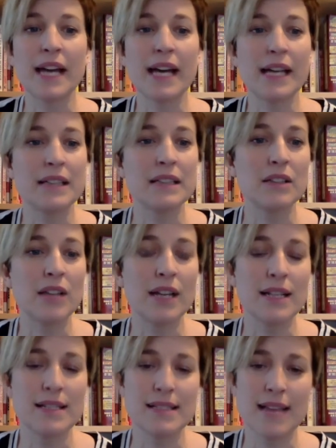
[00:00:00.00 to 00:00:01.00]
I've literally
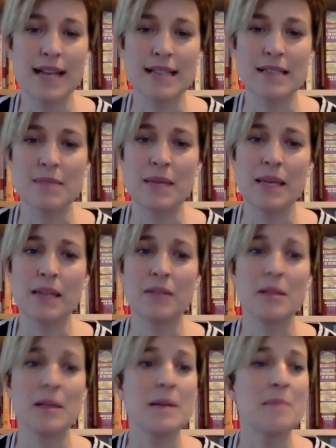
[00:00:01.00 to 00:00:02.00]
had clients
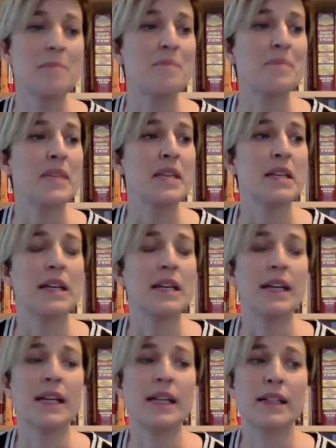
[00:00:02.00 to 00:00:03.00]
ask me
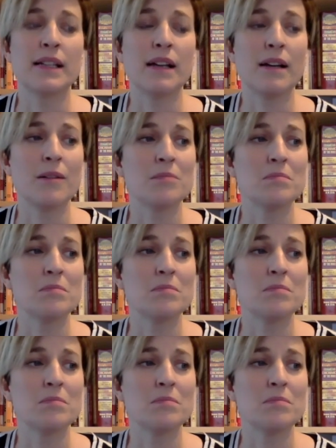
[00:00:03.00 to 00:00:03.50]
and